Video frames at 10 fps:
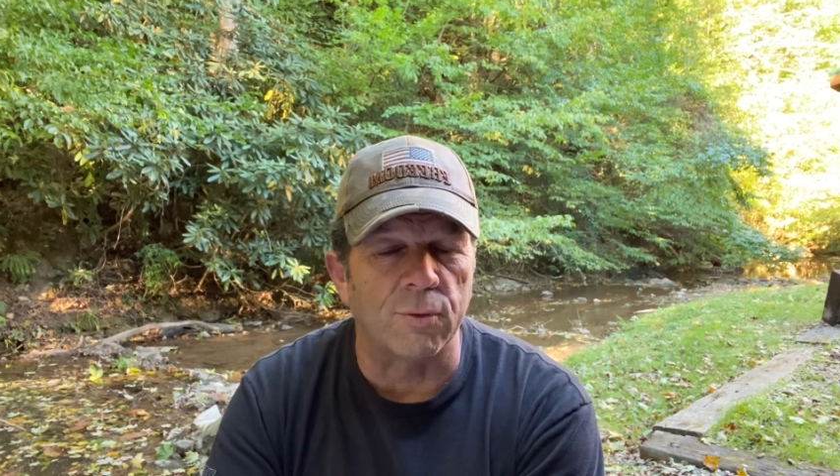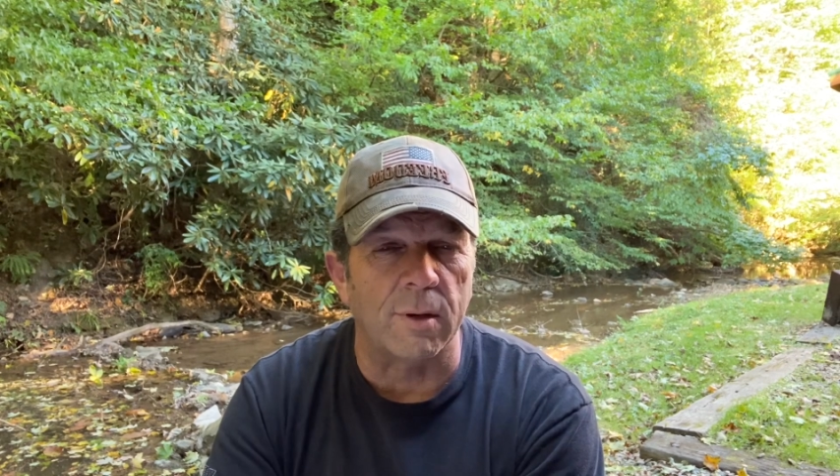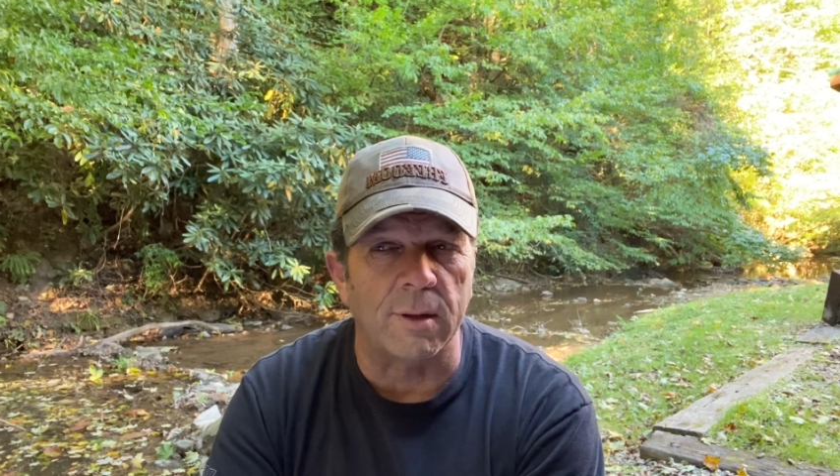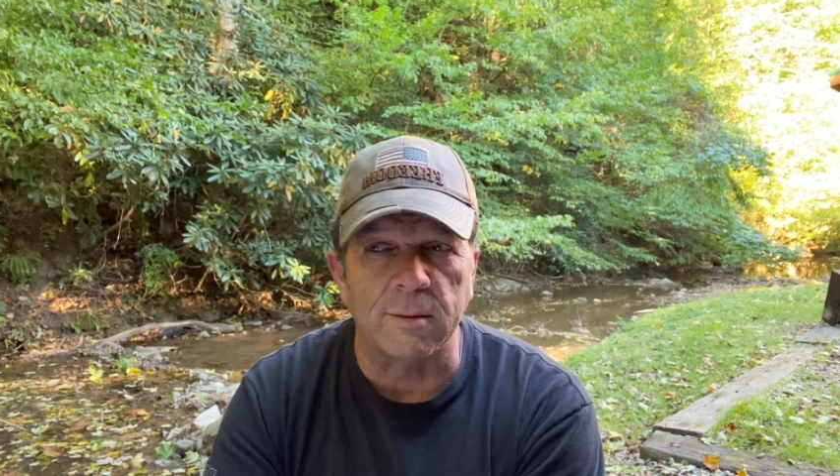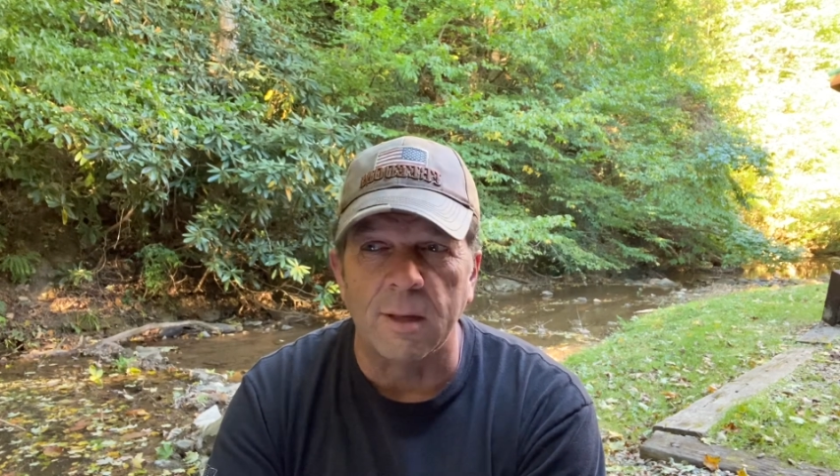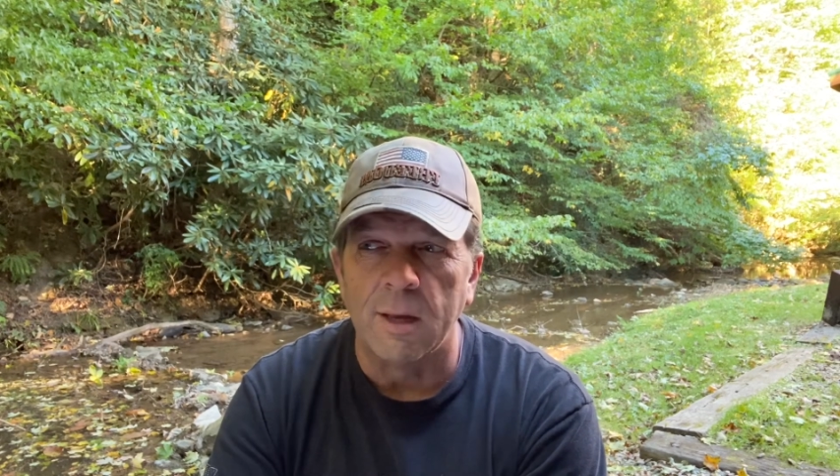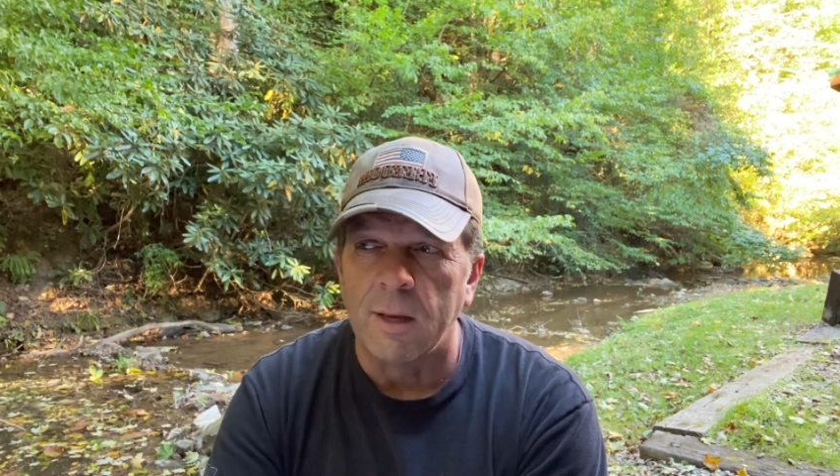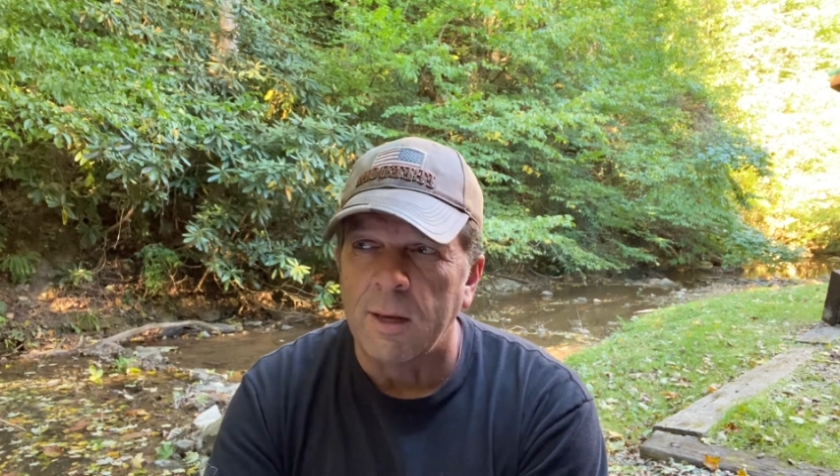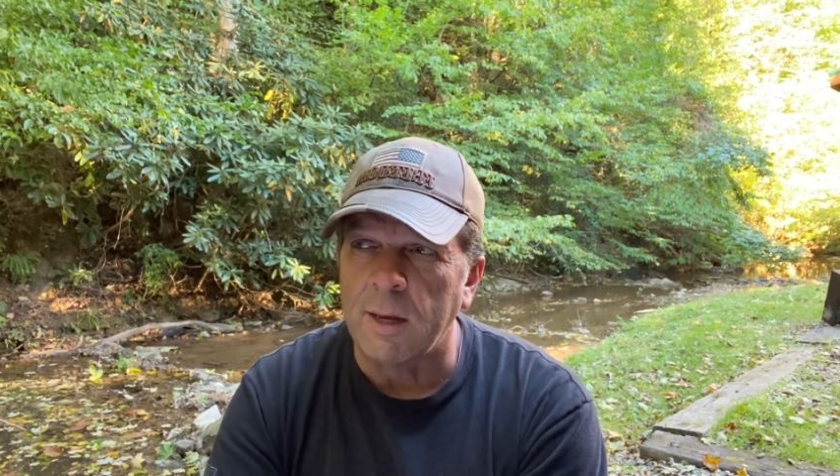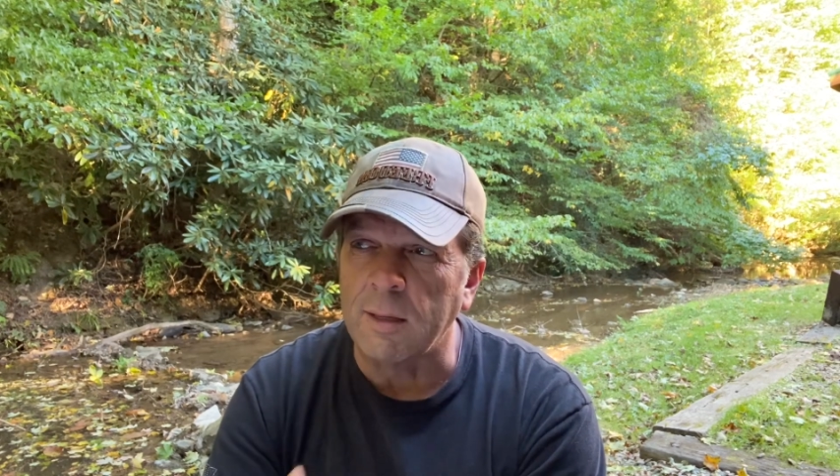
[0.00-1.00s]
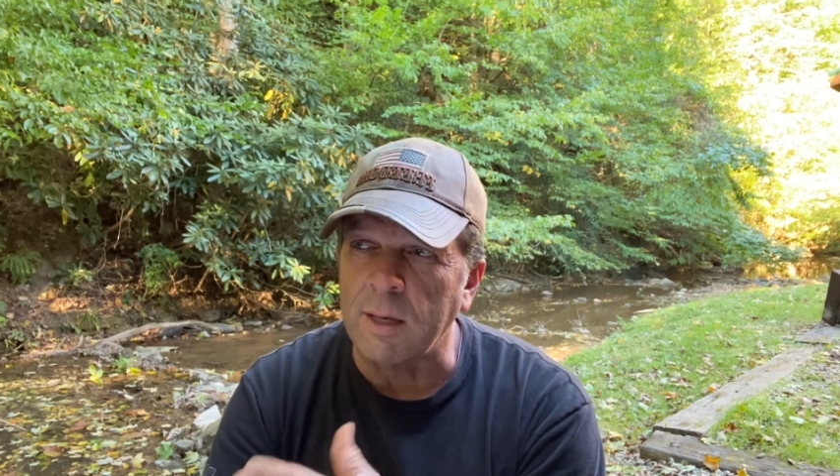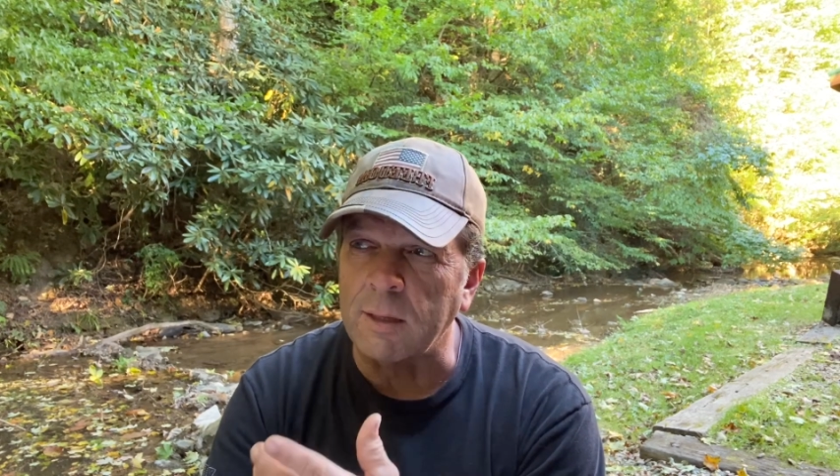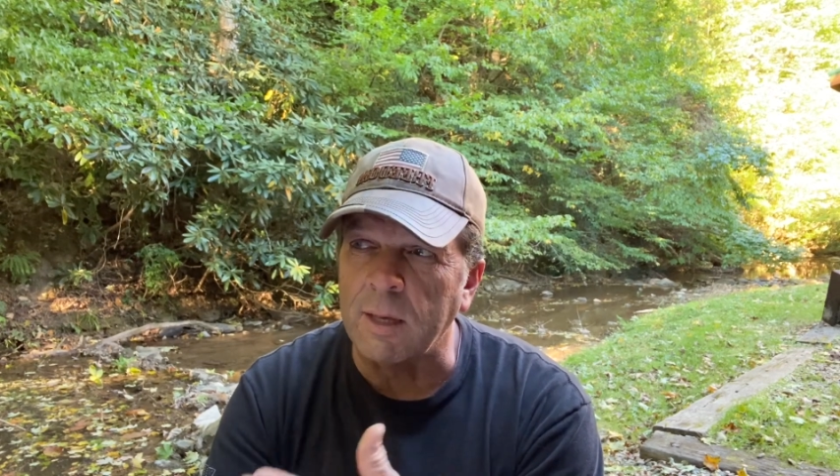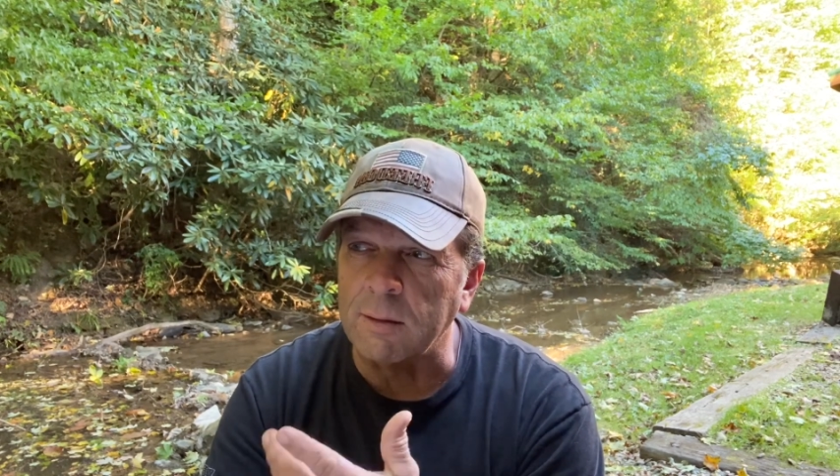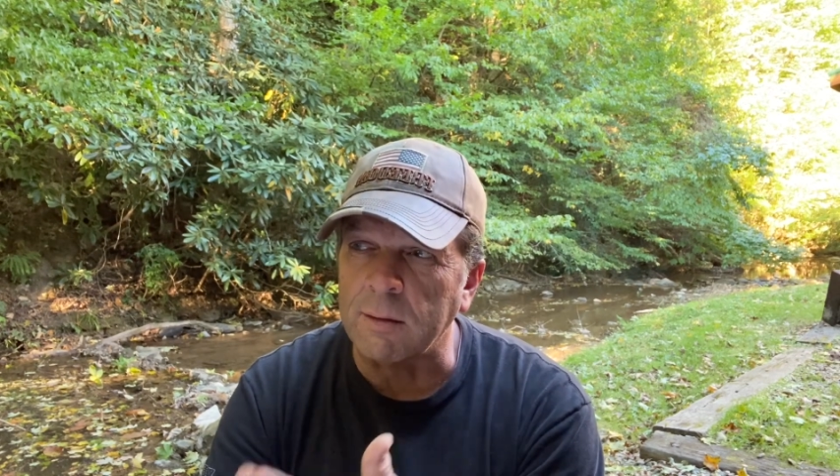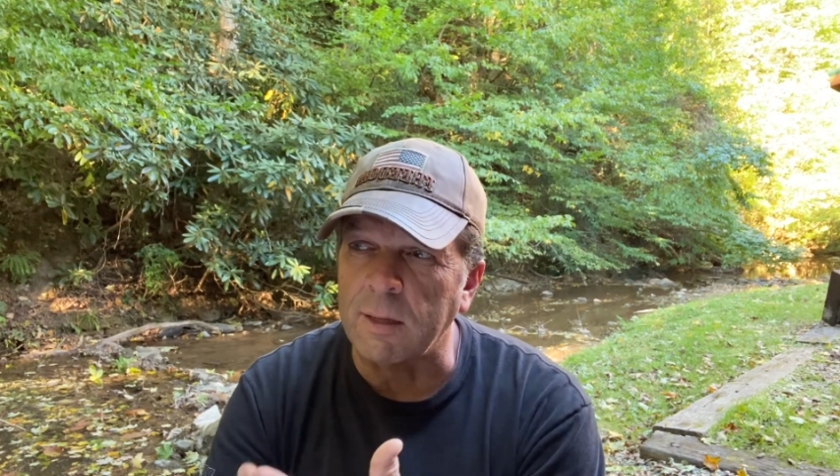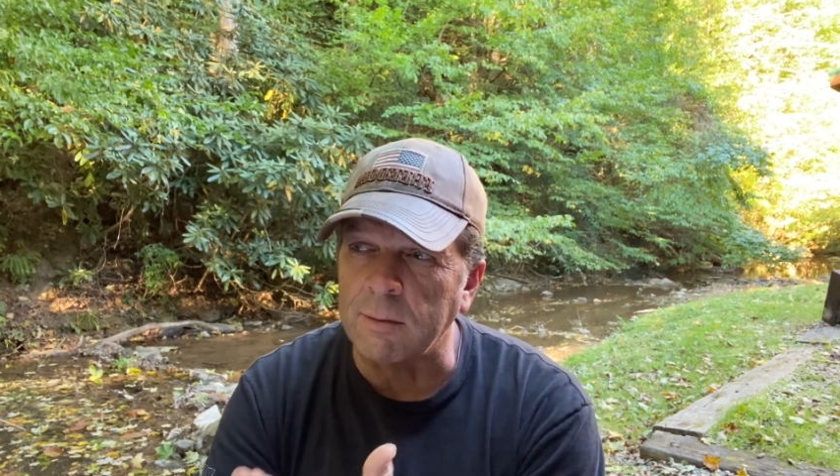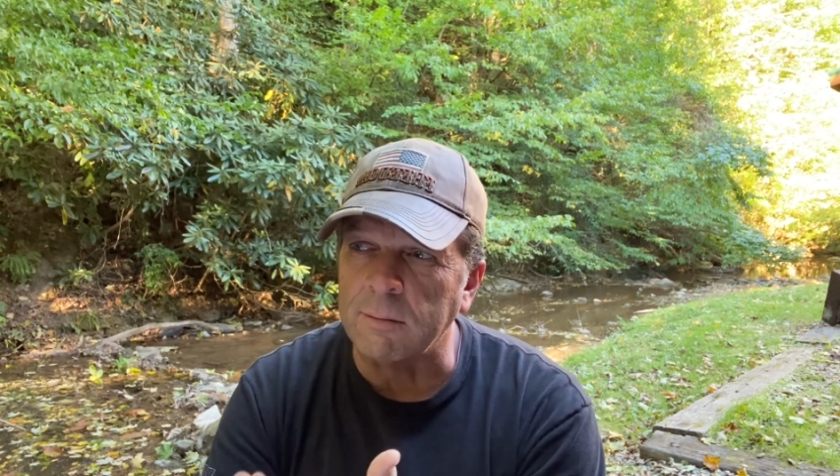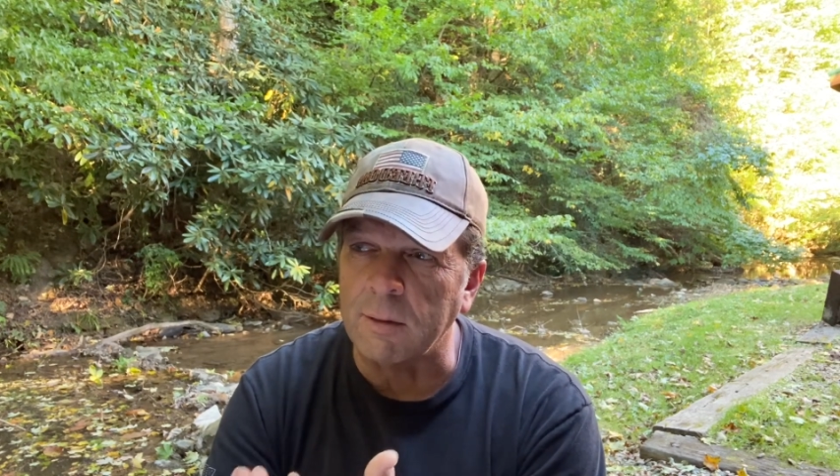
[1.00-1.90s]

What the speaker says: and